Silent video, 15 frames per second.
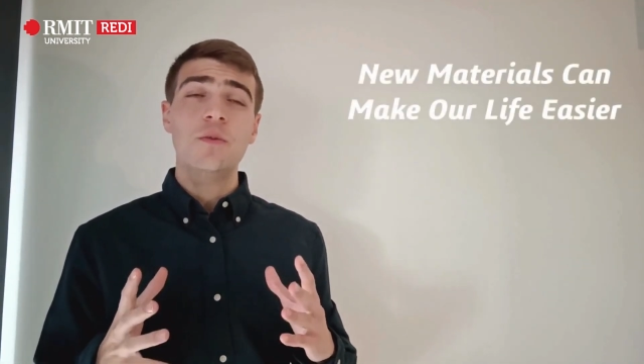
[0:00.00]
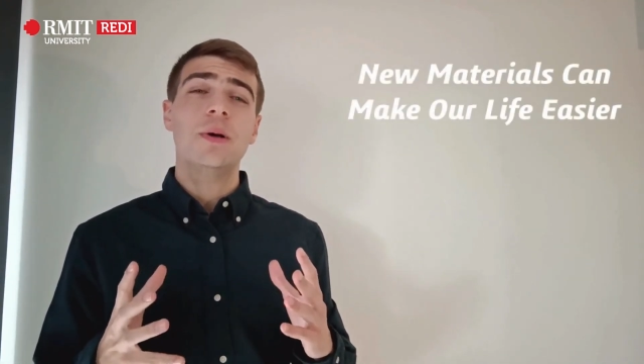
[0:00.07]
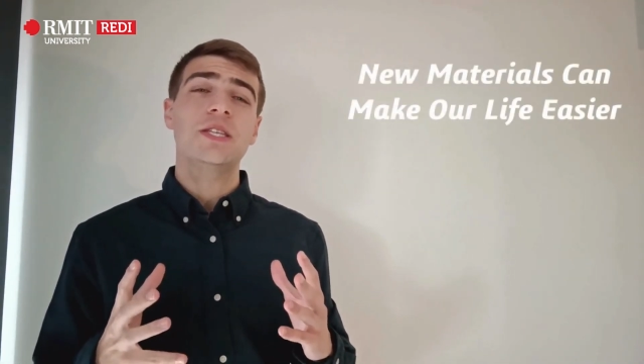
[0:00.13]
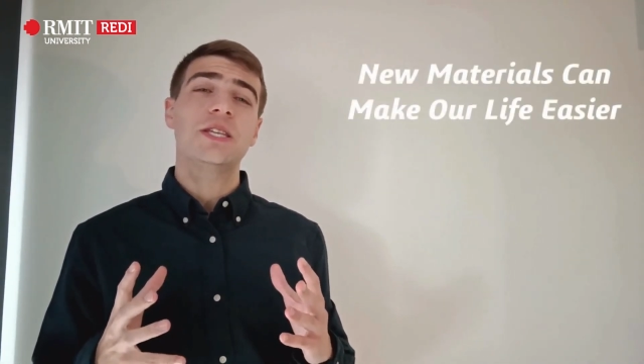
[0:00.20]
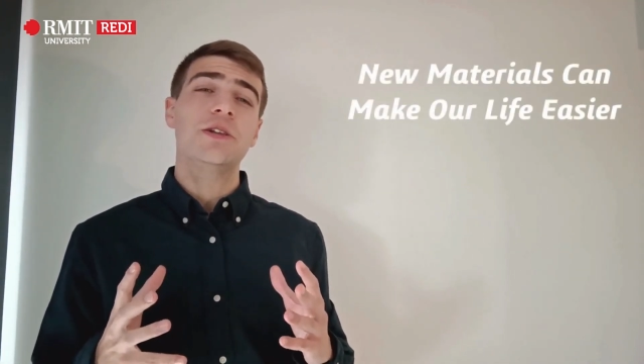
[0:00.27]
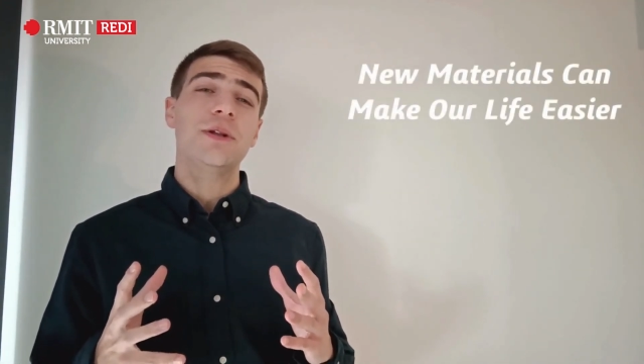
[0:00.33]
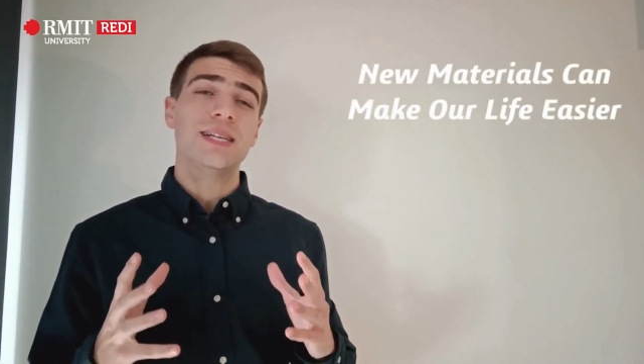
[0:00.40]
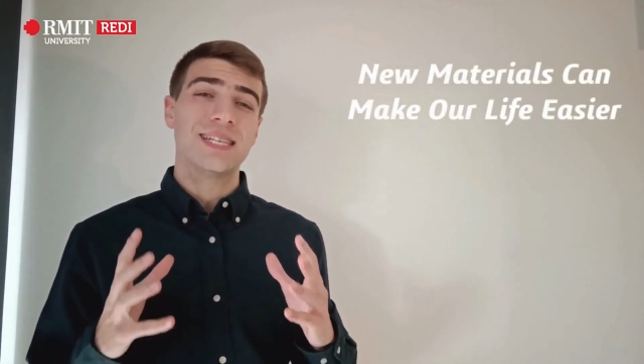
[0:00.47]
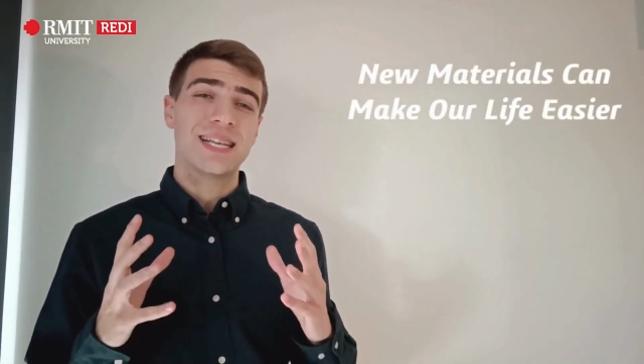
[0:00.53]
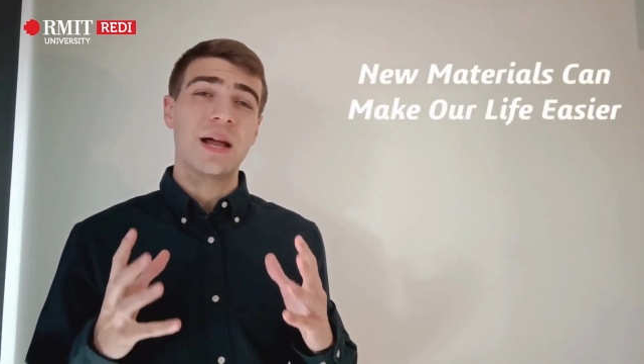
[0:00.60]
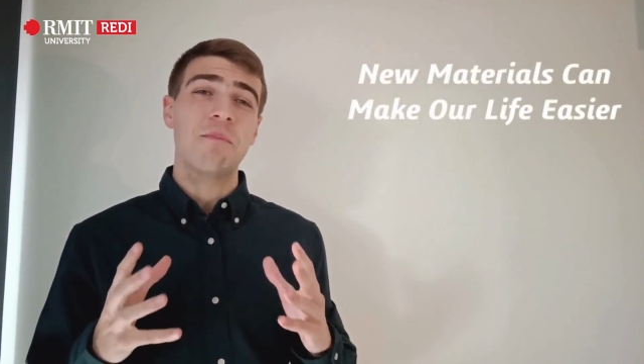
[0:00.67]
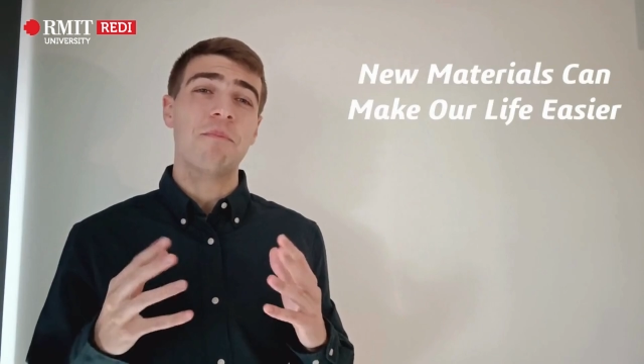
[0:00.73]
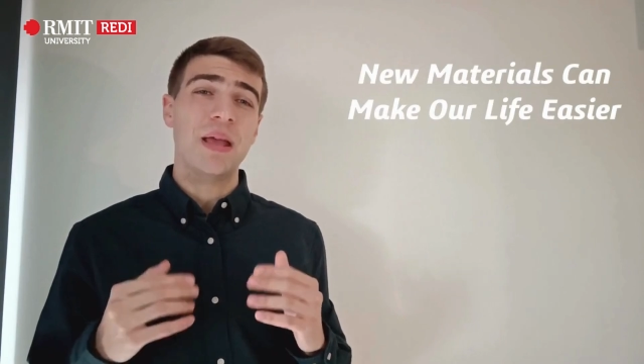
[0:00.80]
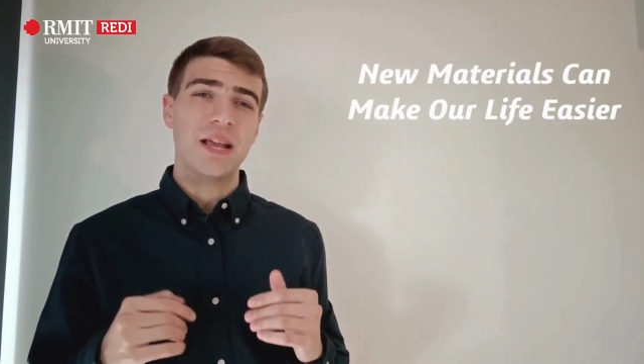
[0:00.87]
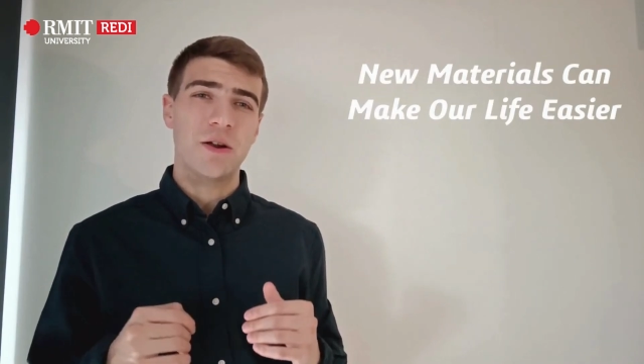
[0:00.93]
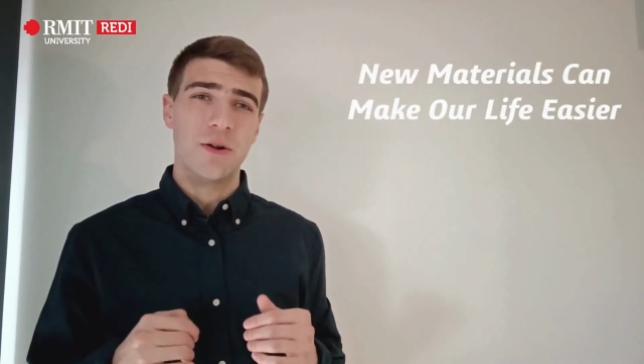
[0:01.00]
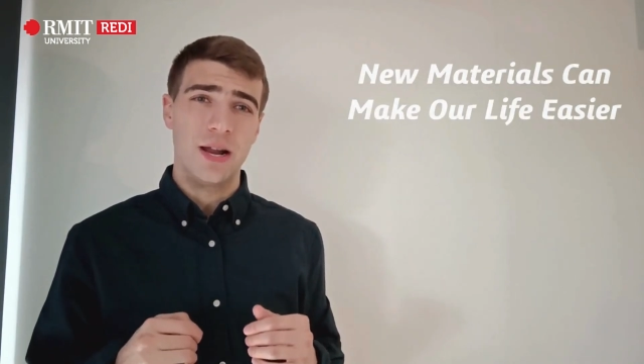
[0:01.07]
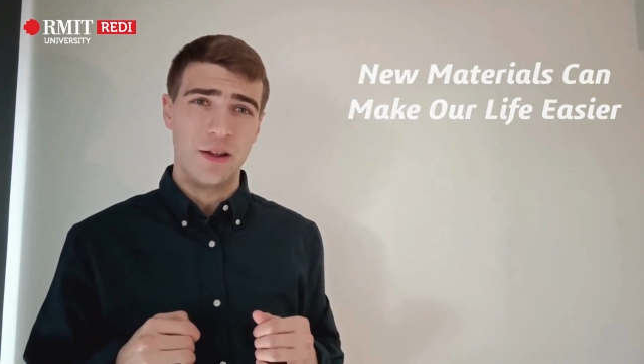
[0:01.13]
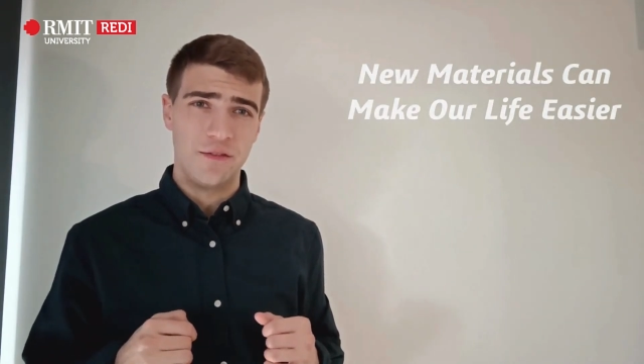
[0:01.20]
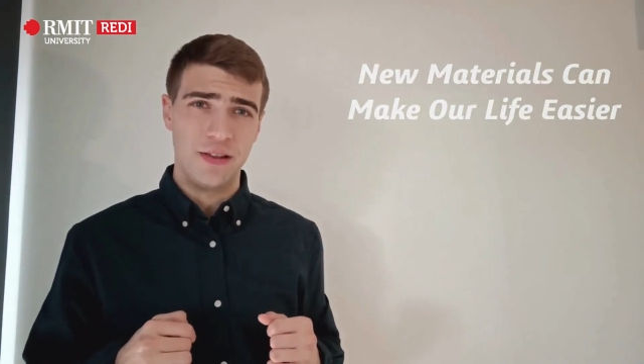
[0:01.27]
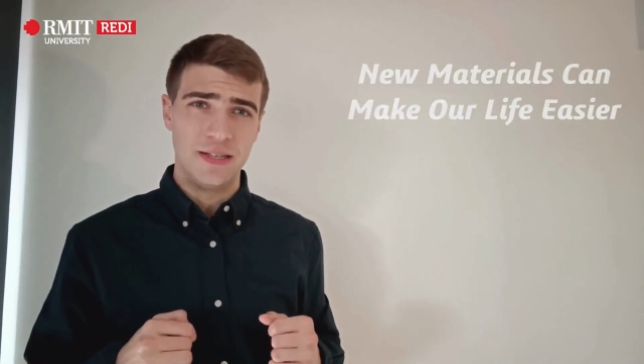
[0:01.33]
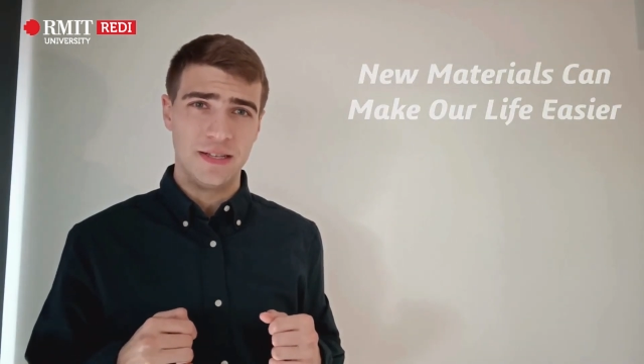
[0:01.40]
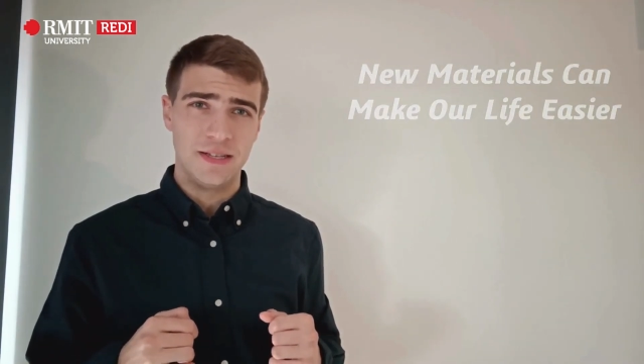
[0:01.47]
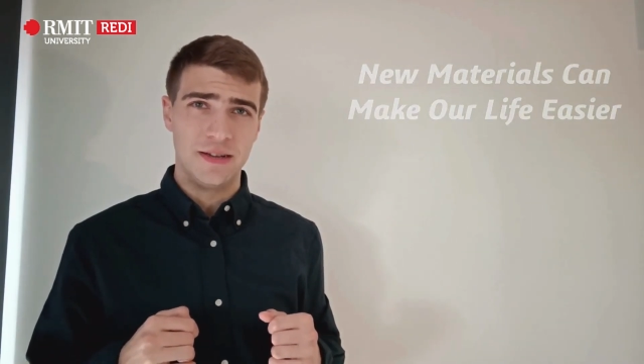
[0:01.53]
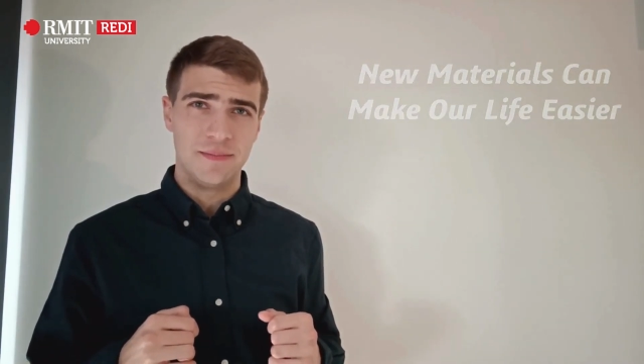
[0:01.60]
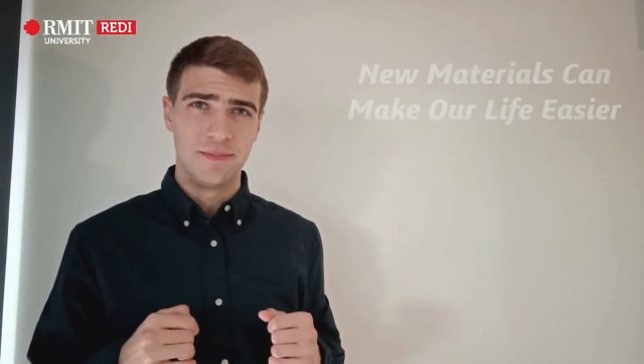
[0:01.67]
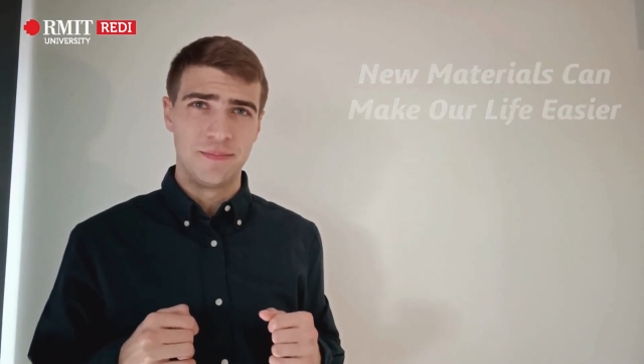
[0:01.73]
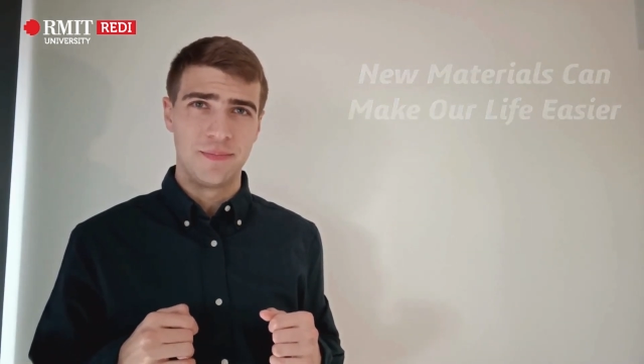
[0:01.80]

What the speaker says: materials can make our life easier.